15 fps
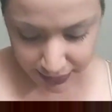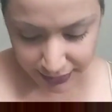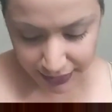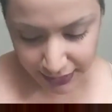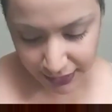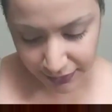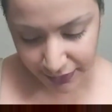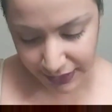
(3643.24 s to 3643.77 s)

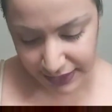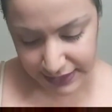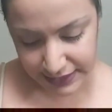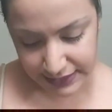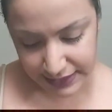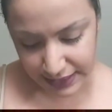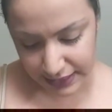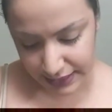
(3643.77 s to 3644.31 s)
here
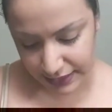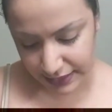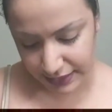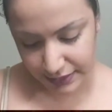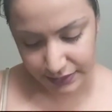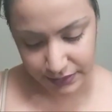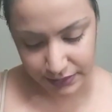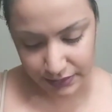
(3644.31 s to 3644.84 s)
is
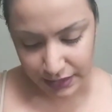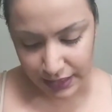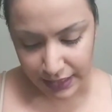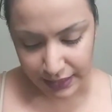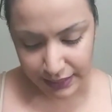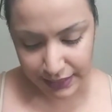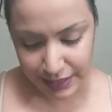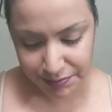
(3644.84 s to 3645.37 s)
the
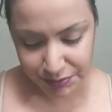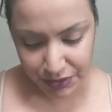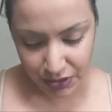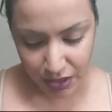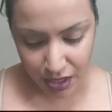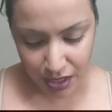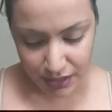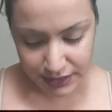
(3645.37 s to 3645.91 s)
lip
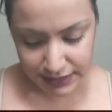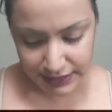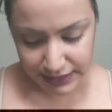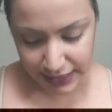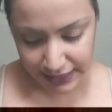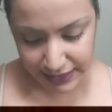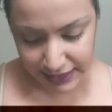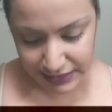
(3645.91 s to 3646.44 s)
gloss,
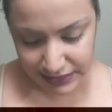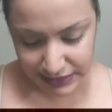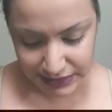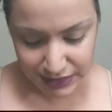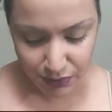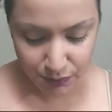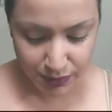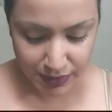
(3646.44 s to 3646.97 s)
and this is
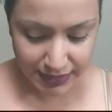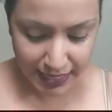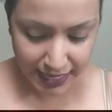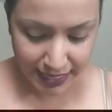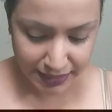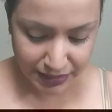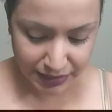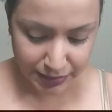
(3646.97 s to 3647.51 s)
the one
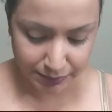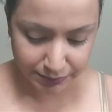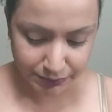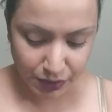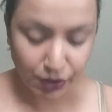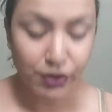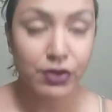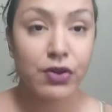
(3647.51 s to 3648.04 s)
that
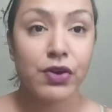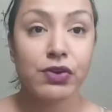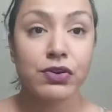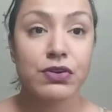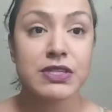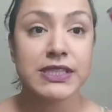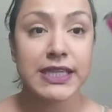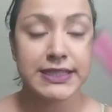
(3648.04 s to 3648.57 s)
um,
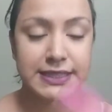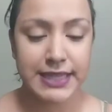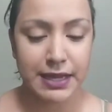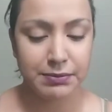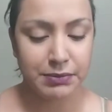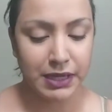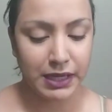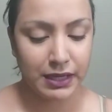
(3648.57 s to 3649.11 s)
Rosa
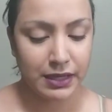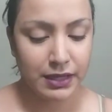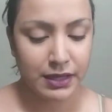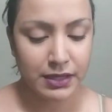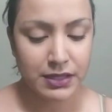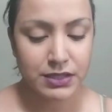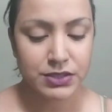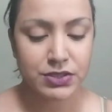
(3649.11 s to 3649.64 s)
sent me.
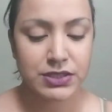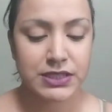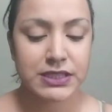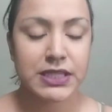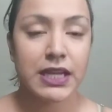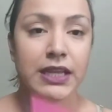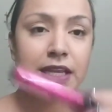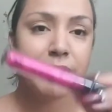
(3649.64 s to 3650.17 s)
So this is
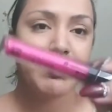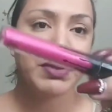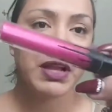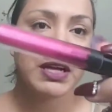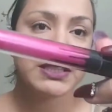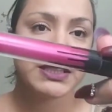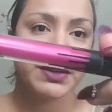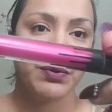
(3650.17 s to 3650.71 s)
a lip
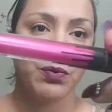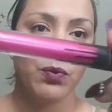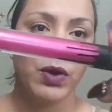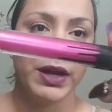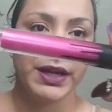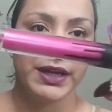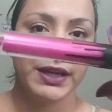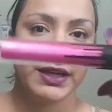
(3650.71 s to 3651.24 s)
gloss in
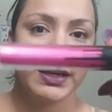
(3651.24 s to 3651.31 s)
one,